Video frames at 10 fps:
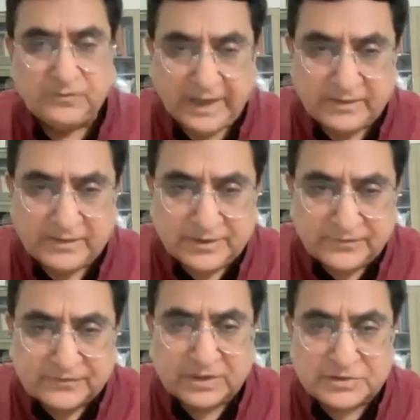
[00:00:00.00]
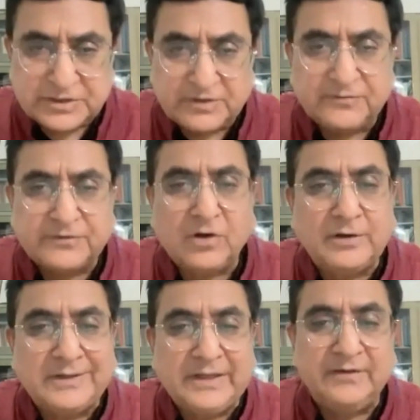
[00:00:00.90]
And the discussions
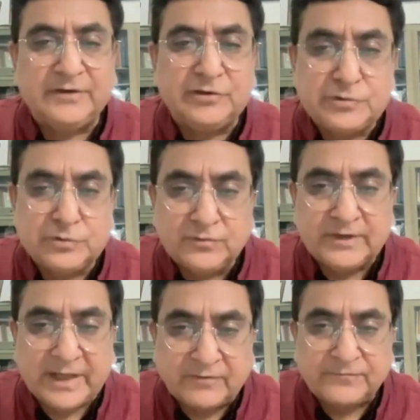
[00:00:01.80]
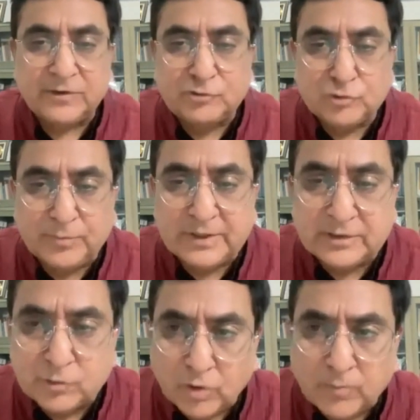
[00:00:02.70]
on these issues and effort to
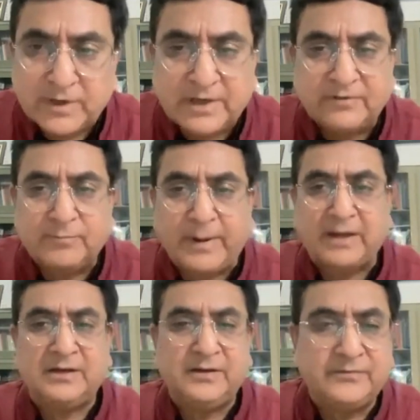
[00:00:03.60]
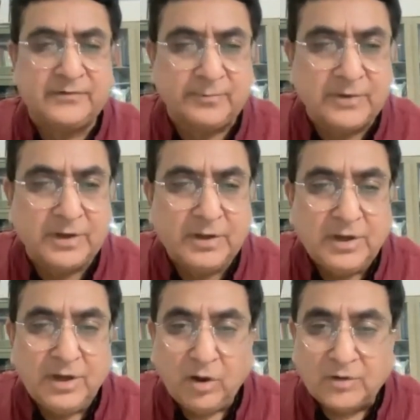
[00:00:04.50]
build cooperative mechanism
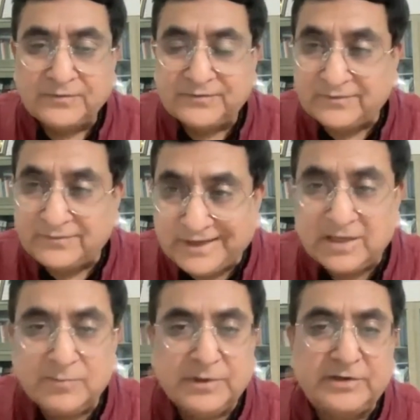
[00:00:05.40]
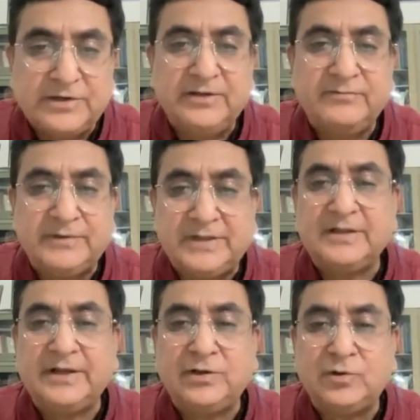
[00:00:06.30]
on sustainability
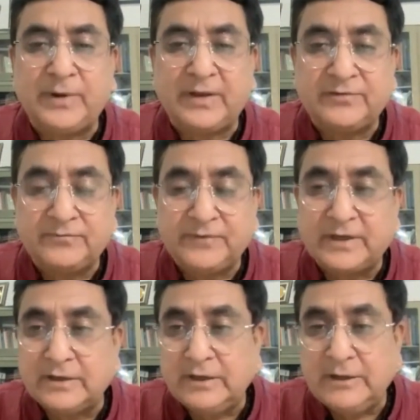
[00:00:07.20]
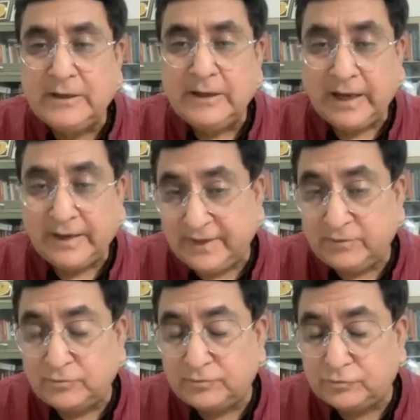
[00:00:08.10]
within the Indo-Pacific, I
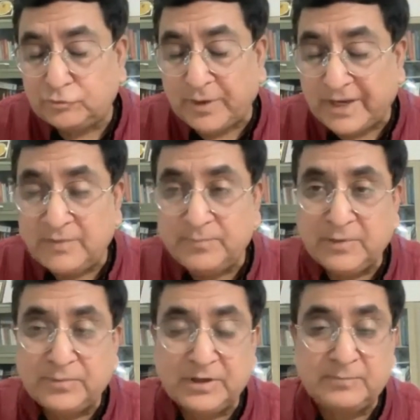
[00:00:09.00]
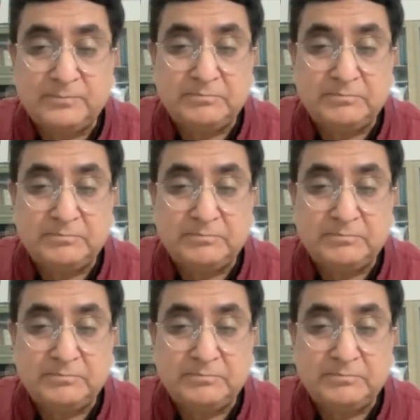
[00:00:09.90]
think to many people,